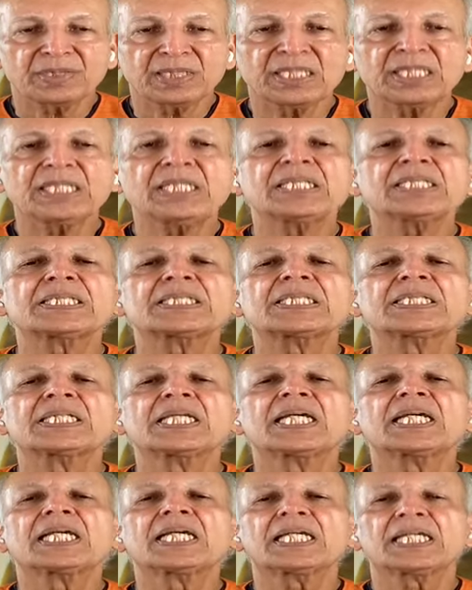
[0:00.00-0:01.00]
is
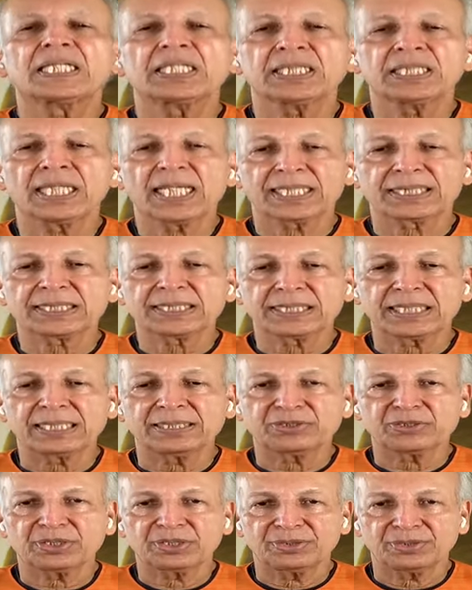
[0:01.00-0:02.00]

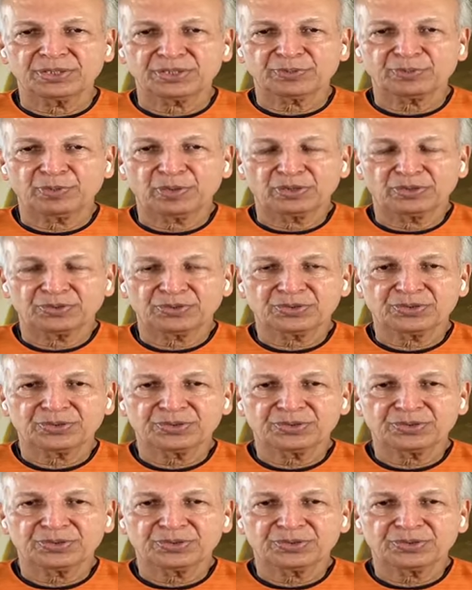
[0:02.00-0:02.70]
relaxation response.